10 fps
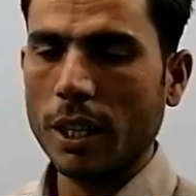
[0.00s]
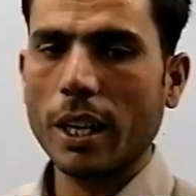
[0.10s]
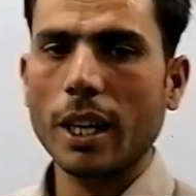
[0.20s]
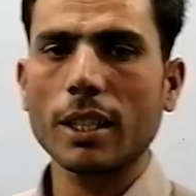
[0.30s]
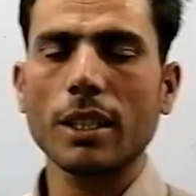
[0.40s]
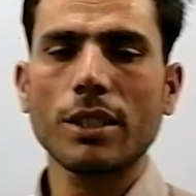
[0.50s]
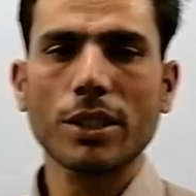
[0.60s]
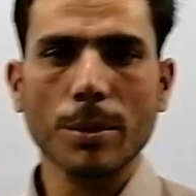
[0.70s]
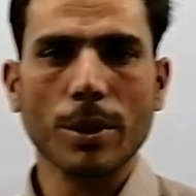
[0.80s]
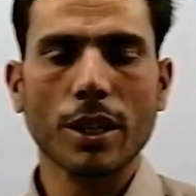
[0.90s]
In this
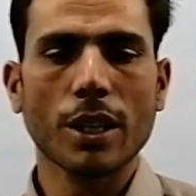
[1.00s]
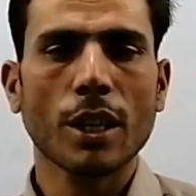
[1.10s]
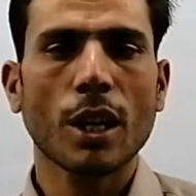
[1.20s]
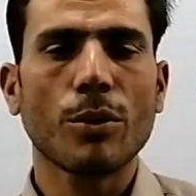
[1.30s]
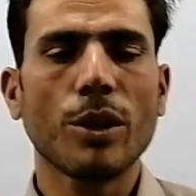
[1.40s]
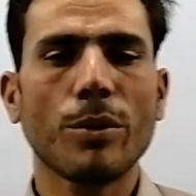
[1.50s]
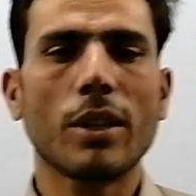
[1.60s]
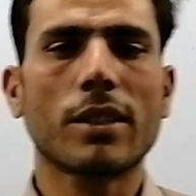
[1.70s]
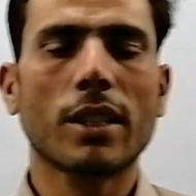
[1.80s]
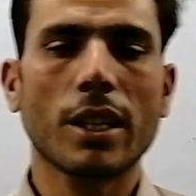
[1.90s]
chapter, we will
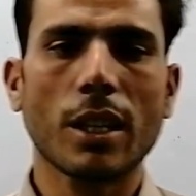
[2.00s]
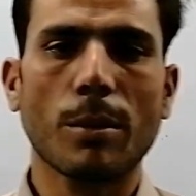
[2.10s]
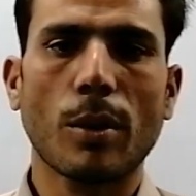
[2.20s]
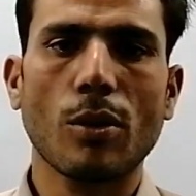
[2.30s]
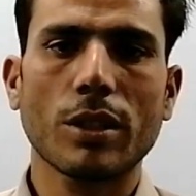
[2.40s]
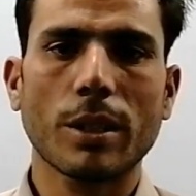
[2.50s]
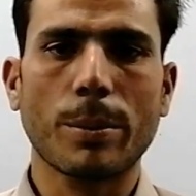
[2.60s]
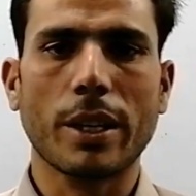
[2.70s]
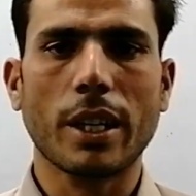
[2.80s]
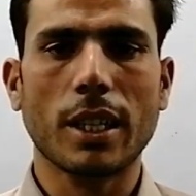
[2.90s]
study about the
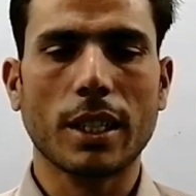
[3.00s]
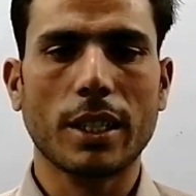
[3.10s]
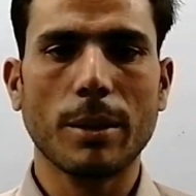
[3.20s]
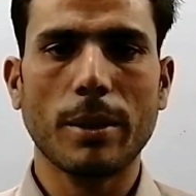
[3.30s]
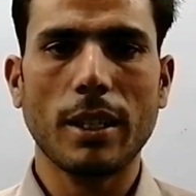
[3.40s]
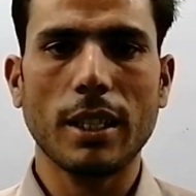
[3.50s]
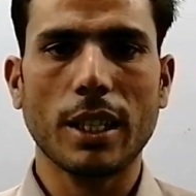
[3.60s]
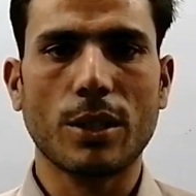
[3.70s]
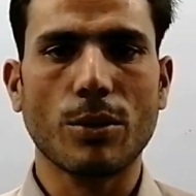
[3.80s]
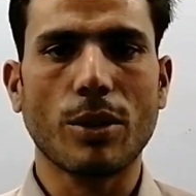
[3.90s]
periodic table,
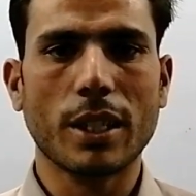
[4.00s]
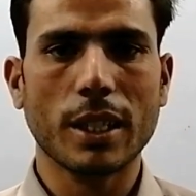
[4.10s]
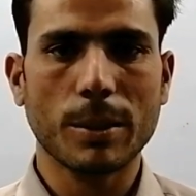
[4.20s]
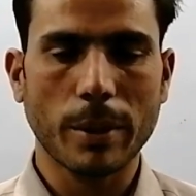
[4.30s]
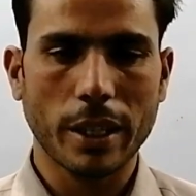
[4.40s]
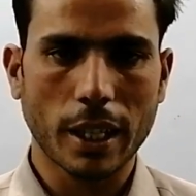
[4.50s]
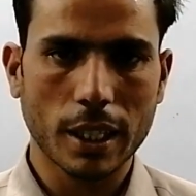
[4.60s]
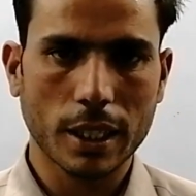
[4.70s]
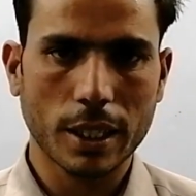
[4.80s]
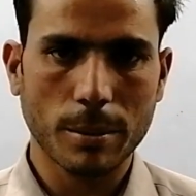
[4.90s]
that what is
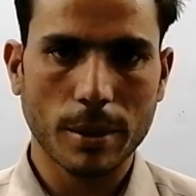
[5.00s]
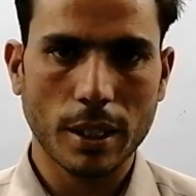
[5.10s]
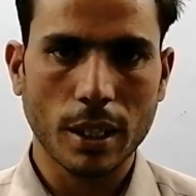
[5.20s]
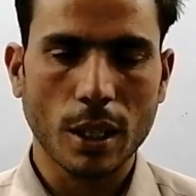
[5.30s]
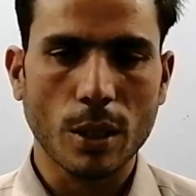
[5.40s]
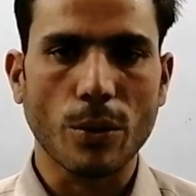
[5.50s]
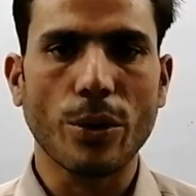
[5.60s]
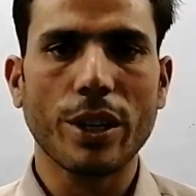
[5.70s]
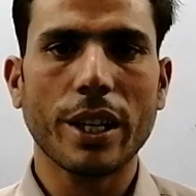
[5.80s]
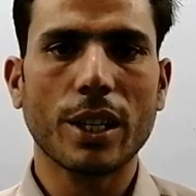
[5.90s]
periodic table,
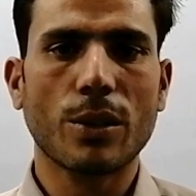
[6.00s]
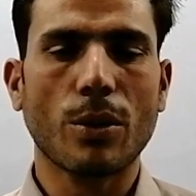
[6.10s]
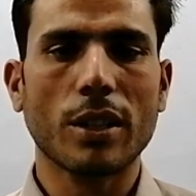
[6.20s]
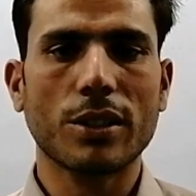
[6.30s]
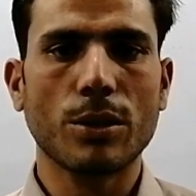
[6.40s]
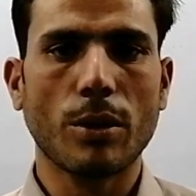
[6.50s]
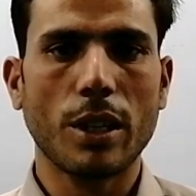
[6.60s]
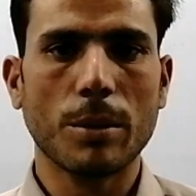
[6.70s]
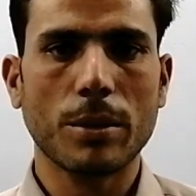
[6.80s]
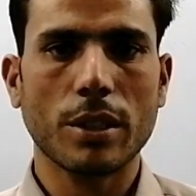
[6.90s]
when it was
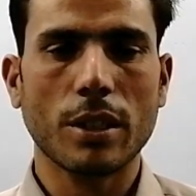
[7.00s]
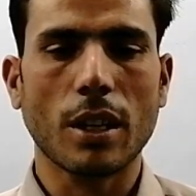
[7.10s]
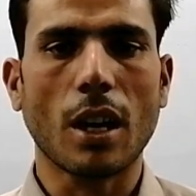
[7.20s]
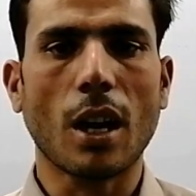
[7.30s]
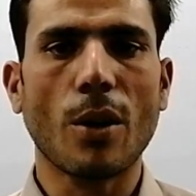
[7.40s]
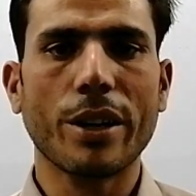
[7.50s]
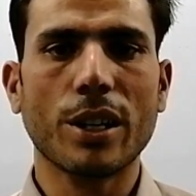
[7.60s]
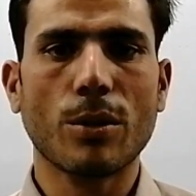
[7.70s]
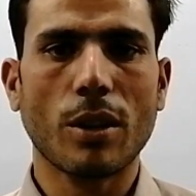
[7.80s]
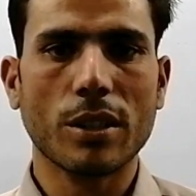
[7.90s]
developed, how
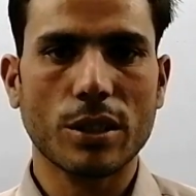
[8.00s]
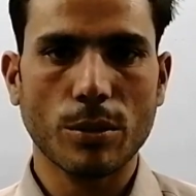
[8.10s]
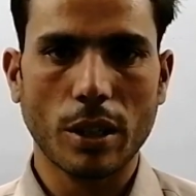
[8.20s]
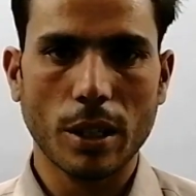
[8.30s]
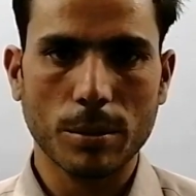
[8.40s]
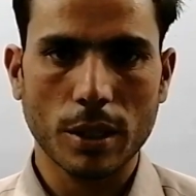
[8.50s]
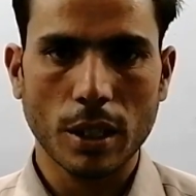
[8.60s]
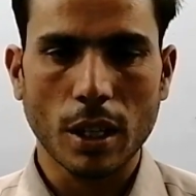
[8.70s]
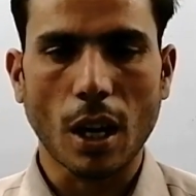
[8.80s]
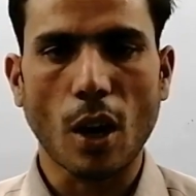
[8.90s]
it was developed,
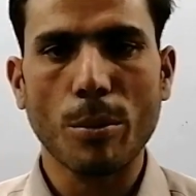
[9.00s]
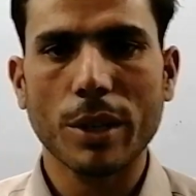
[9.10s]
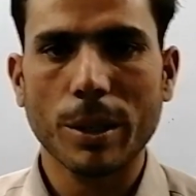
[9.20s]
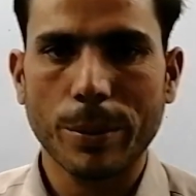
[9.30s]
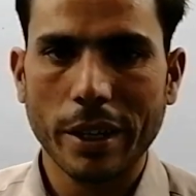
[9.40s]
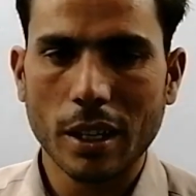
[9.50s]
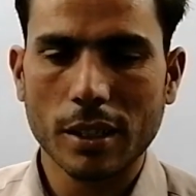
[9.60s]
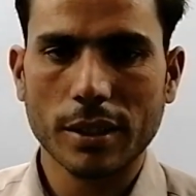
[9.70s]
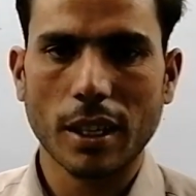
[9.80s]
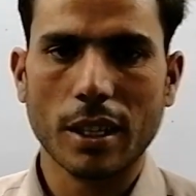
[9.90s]
how many
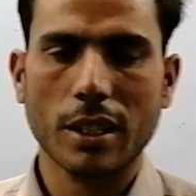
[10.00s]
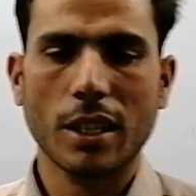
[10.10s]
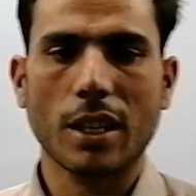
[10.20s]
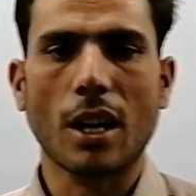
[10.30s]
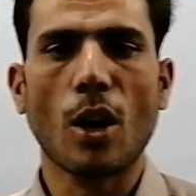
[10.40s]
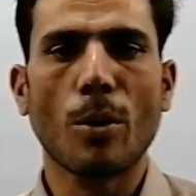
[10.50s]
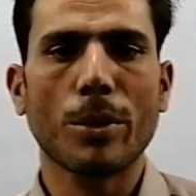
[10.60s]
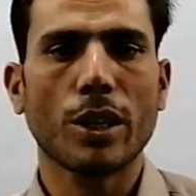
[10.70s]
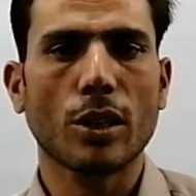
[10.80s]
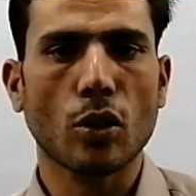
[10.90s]
periods are there, how
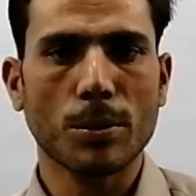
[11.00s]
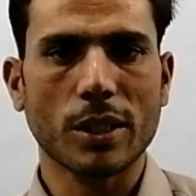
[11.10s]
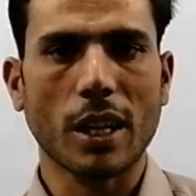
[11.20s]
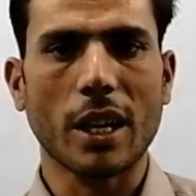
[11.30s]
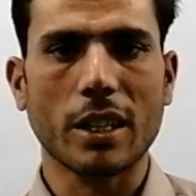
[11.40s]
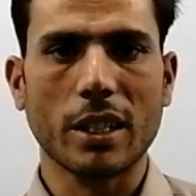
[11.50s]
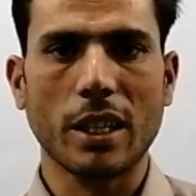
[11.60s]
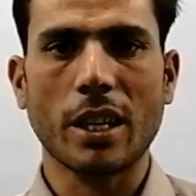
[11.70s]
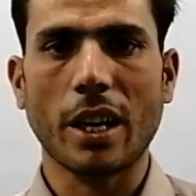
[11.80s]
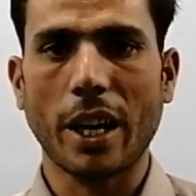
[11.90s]
many groups are
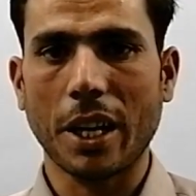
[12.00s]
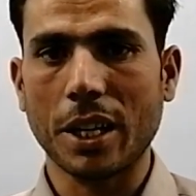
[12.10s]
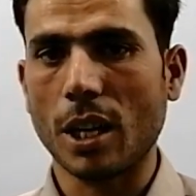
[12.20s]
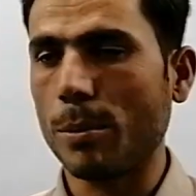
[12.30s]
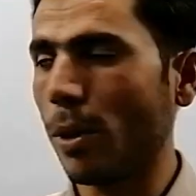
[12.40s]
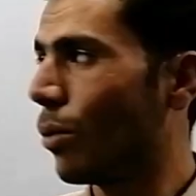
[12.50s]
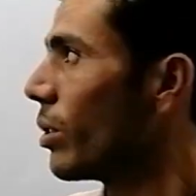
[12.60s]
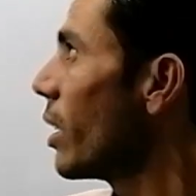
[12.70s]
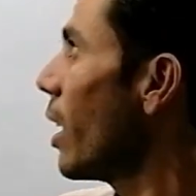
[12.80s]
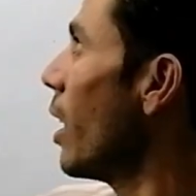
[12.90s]
there, and
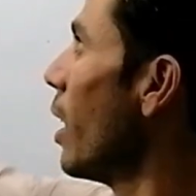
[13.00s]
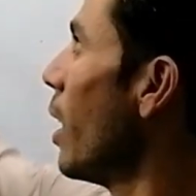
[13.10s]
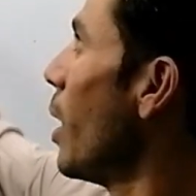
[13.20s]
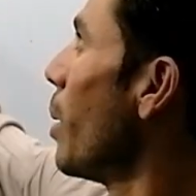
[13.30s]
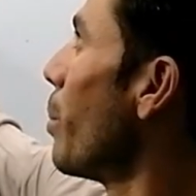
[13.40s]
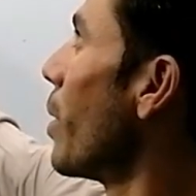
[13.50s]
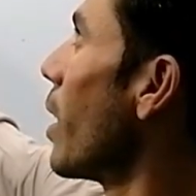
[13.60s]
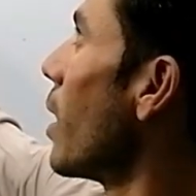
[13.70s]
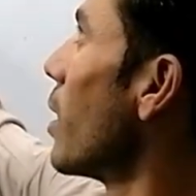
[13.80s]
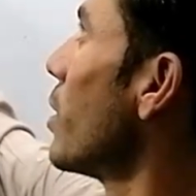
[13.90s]
about the
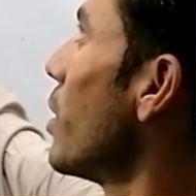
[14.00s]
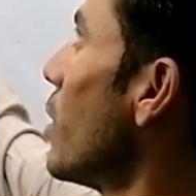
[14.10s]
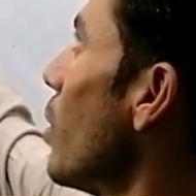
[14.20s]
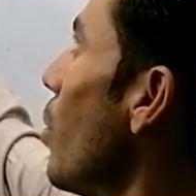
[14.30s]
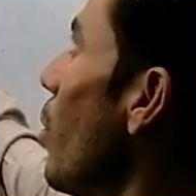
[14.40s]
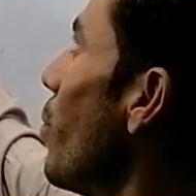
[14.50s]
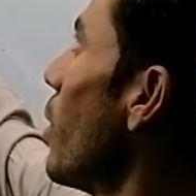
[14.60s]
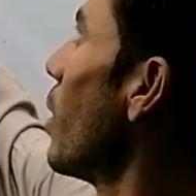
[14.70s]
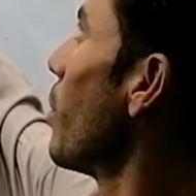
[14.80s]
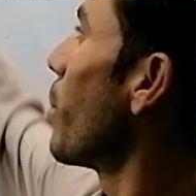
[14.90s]
periodicity of
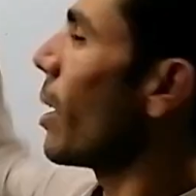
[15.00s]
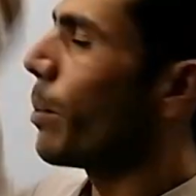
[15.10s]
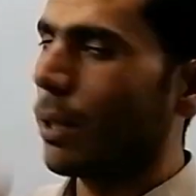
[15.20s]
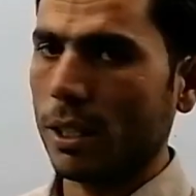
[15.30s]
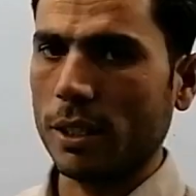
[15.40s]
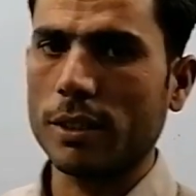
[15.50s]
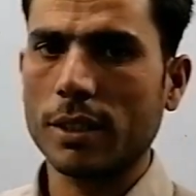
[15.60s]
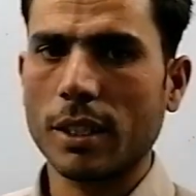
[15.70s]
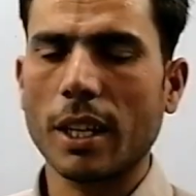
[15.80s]
properties.